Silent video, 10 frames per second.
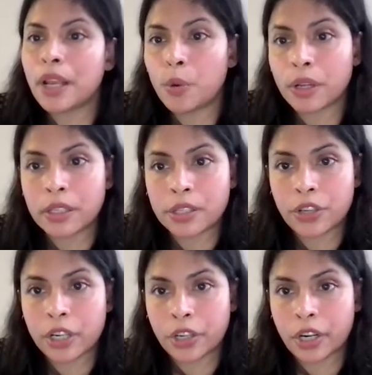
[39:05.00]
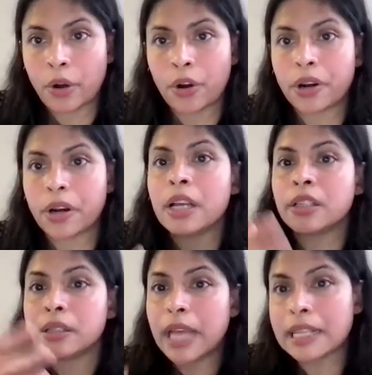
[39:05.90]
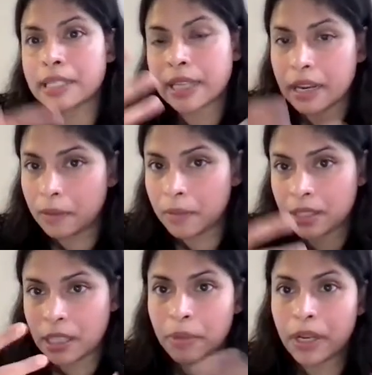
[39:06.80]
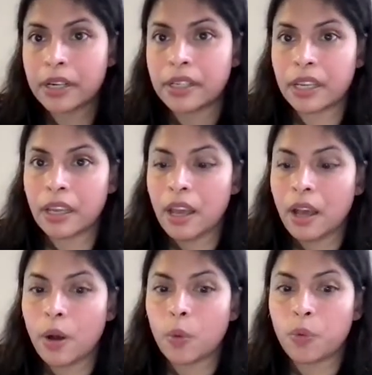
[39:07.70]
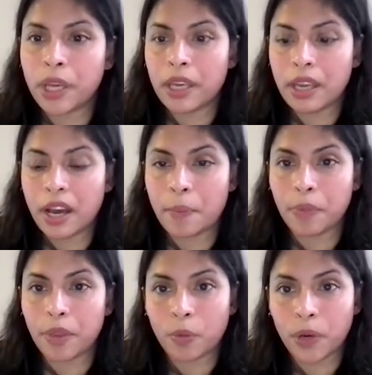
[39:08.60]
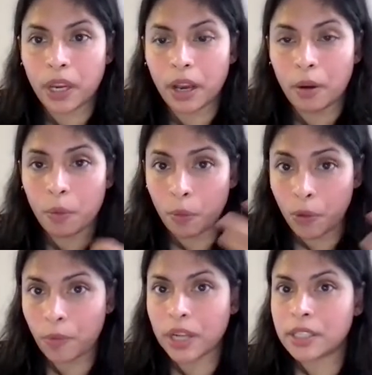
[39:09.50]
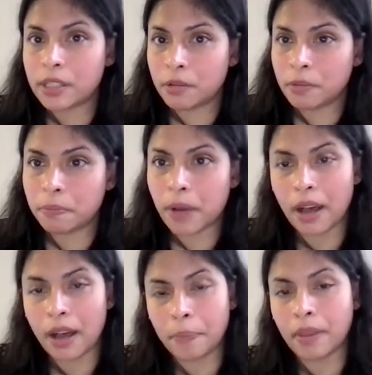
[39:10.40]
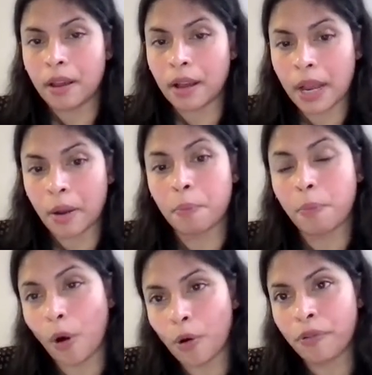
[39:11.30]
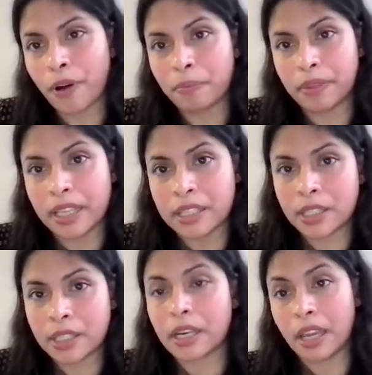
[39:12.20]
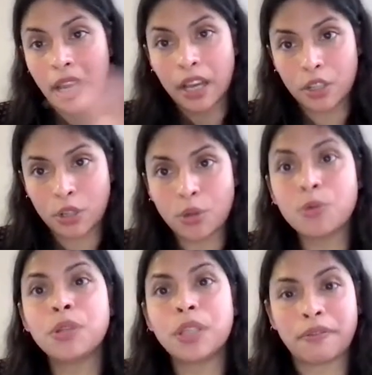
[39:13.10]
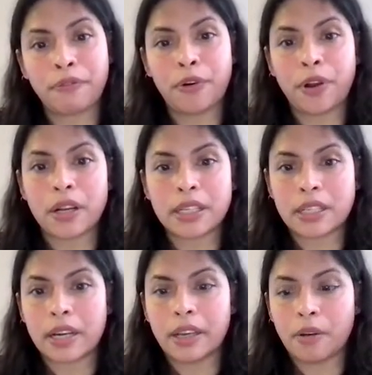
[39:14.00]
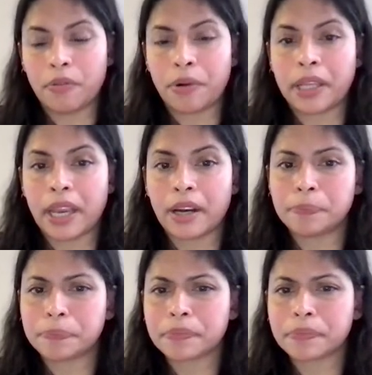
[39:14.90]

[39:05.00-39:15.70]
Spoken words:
local structural order? So that's kind of the similarity we wanted to kind of borrow from this study to the phonon study over there.